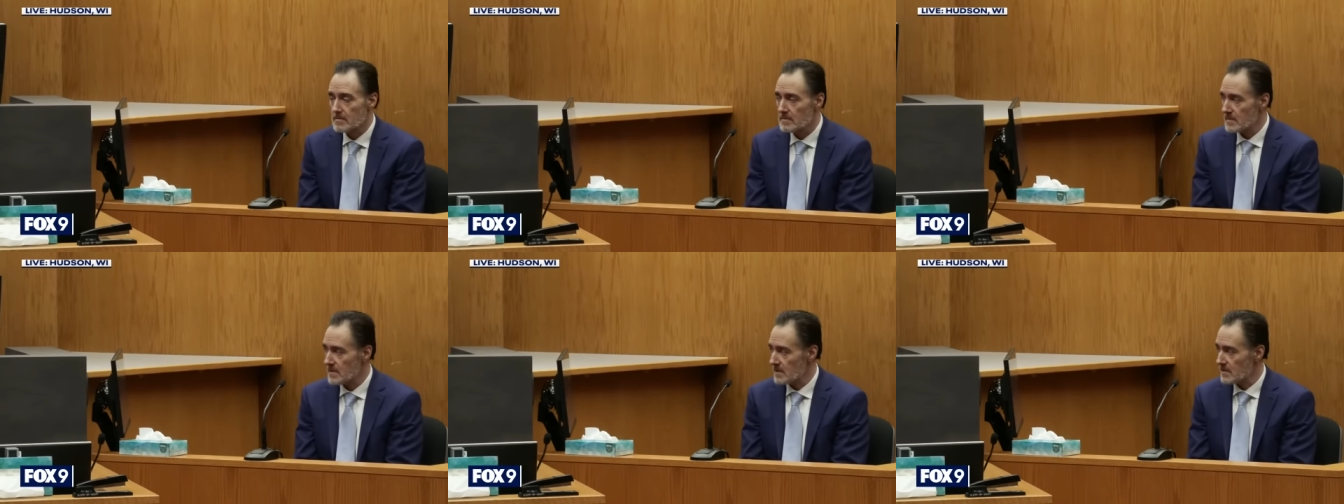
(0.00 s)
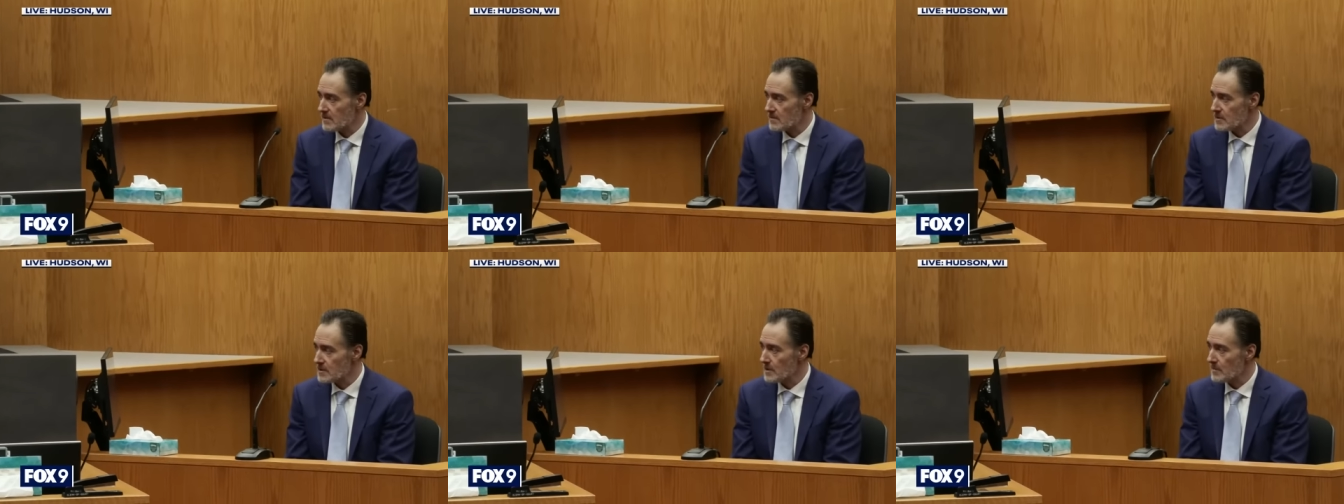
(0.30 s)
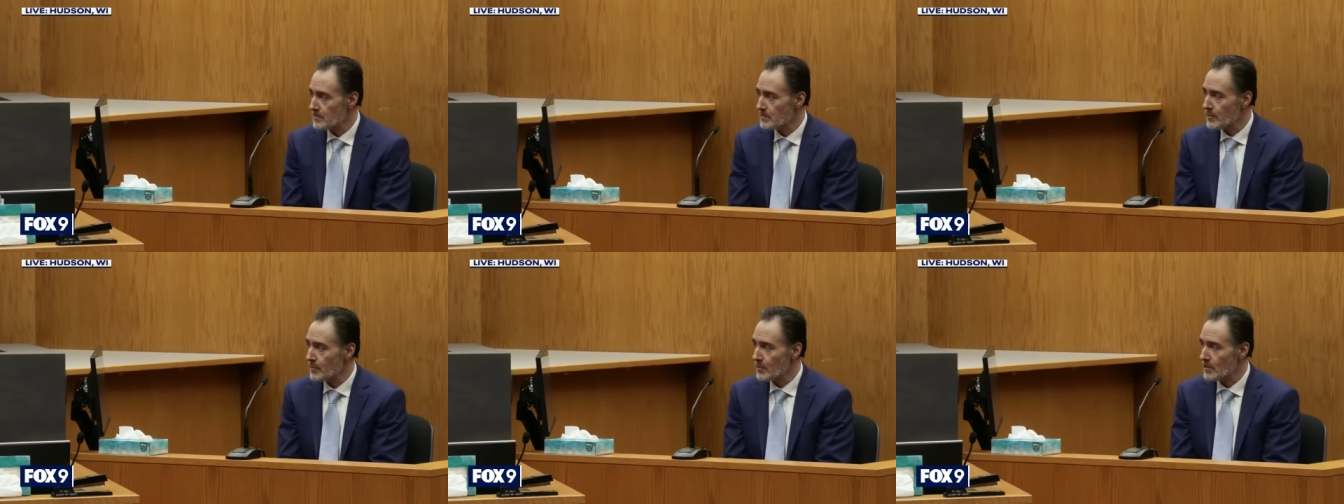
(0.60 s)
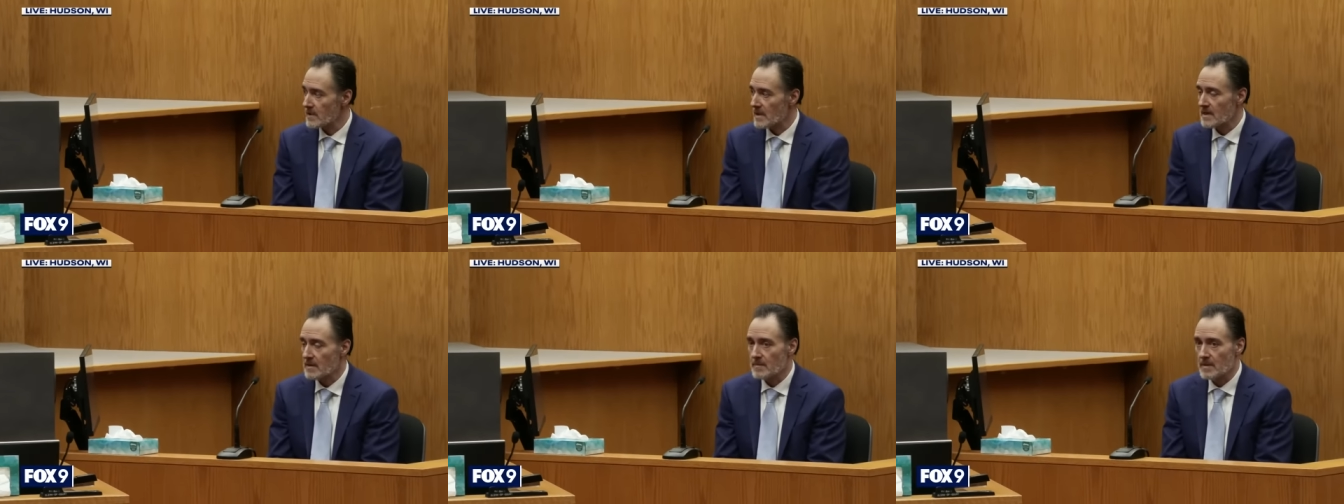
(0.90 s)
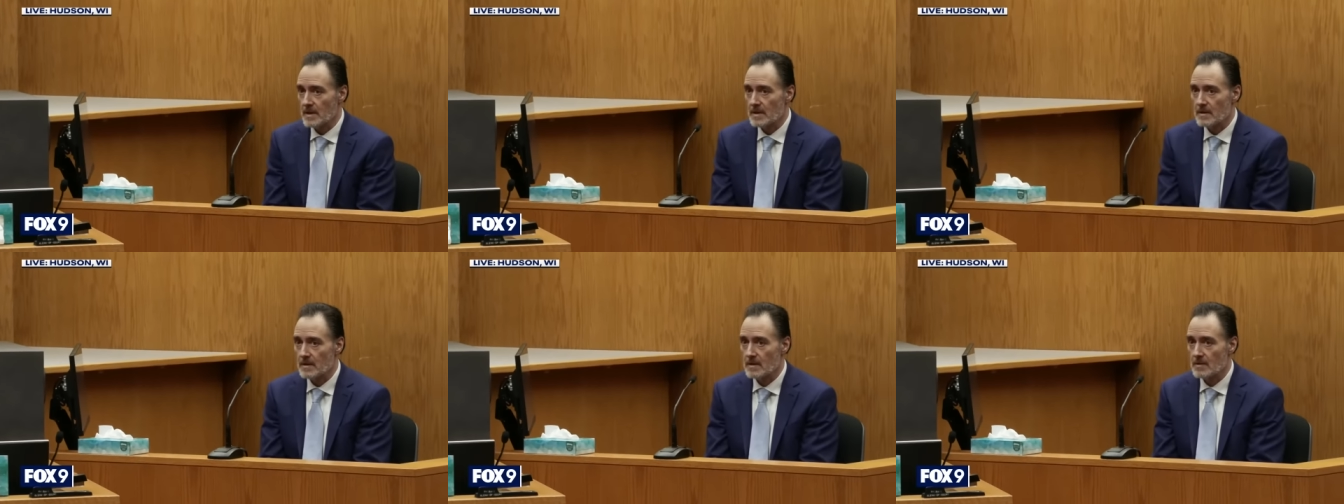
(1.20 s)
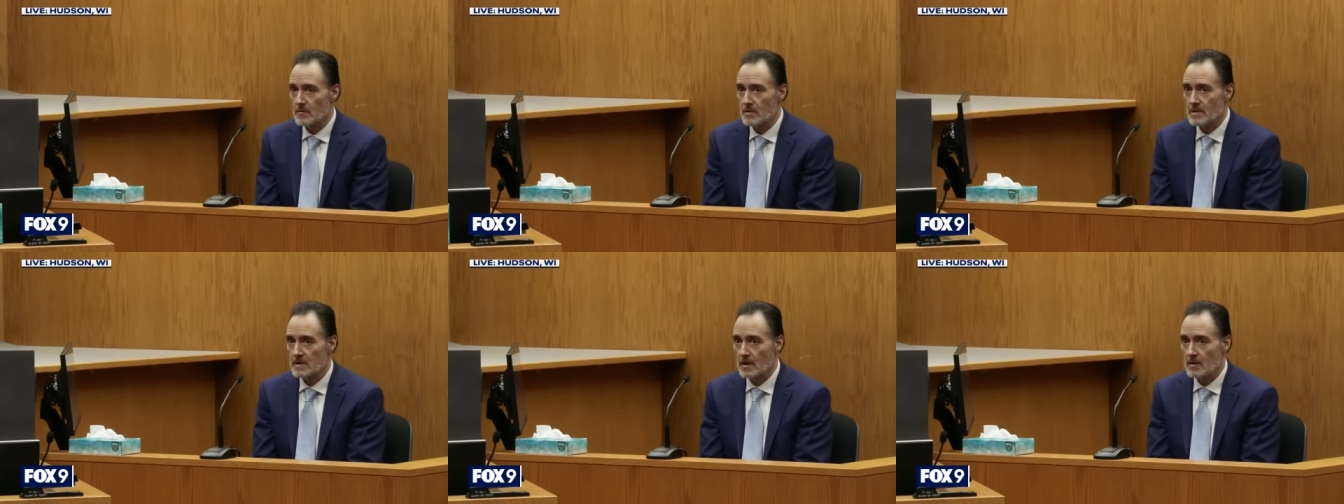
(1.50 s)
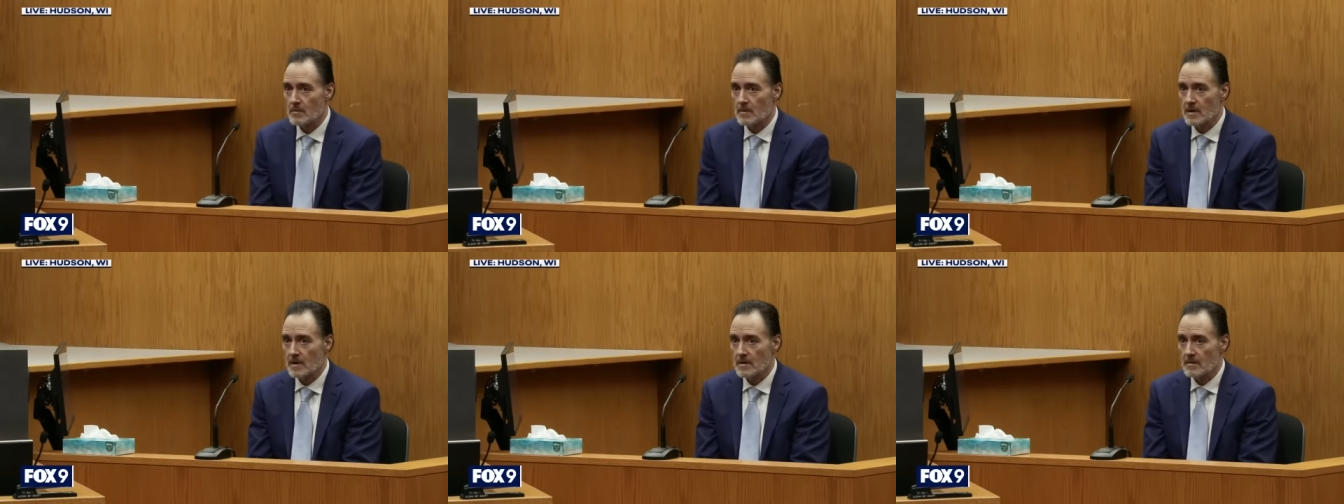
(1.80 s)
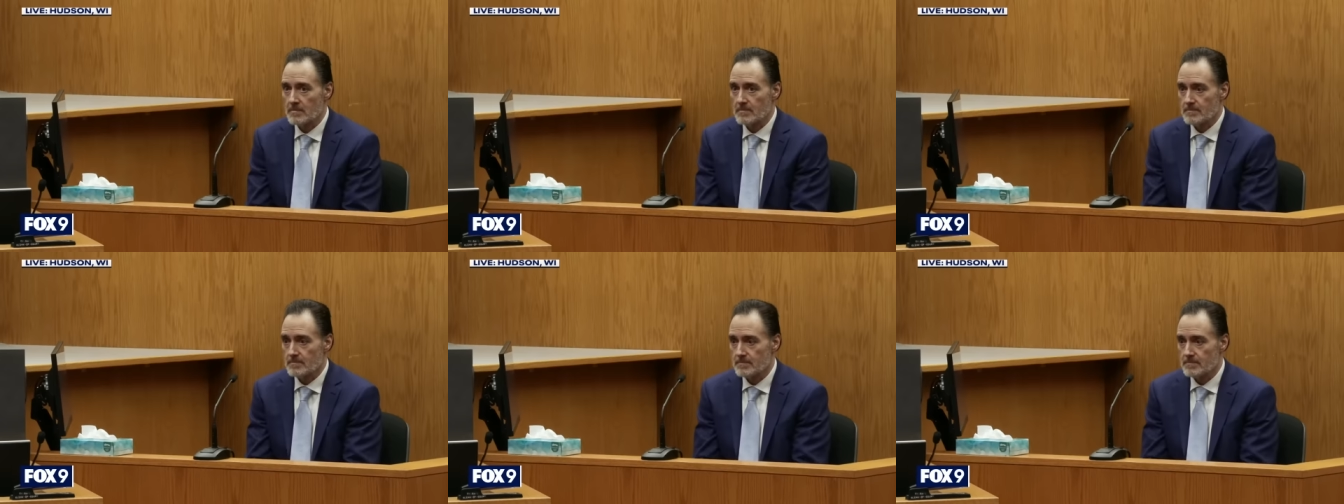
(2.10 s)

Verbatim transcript: Because she pulled on me without my